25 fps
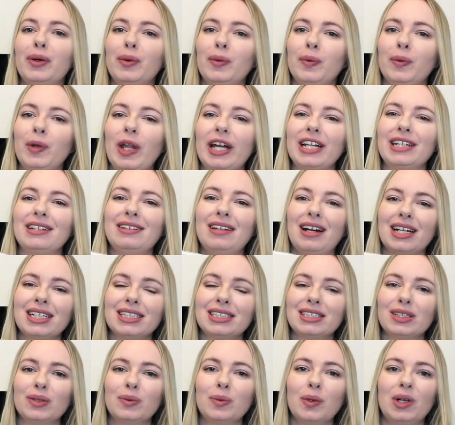like
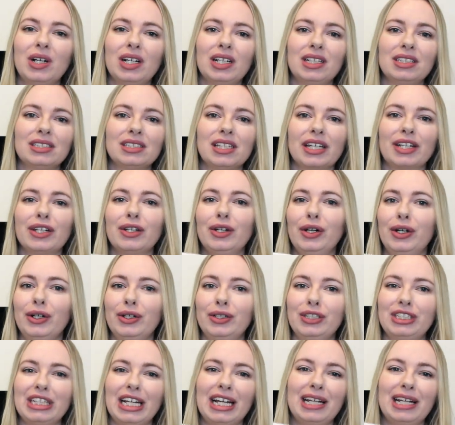nicer ones, like Coach